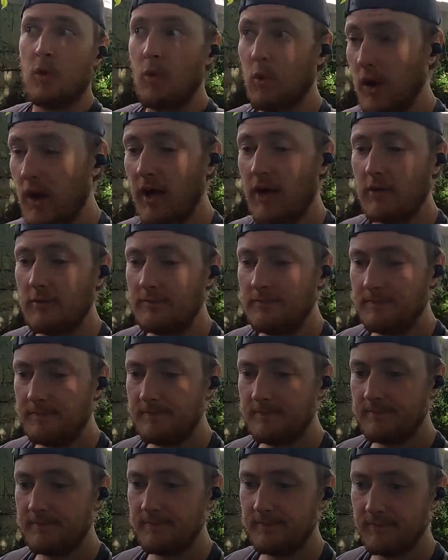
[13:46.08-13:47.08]
Well,
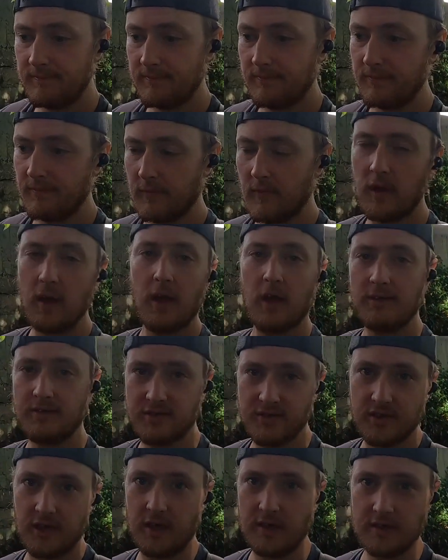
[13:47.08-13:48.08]
got
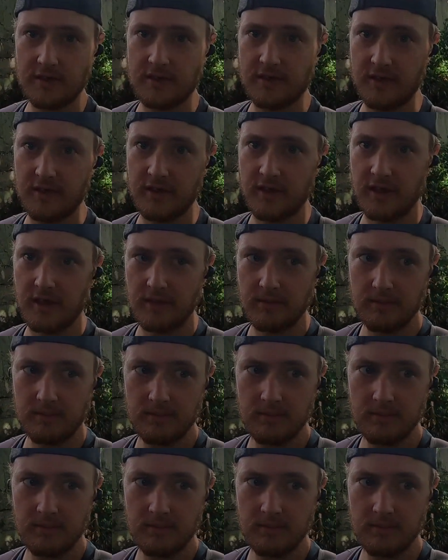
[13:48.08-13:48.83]
skunked today.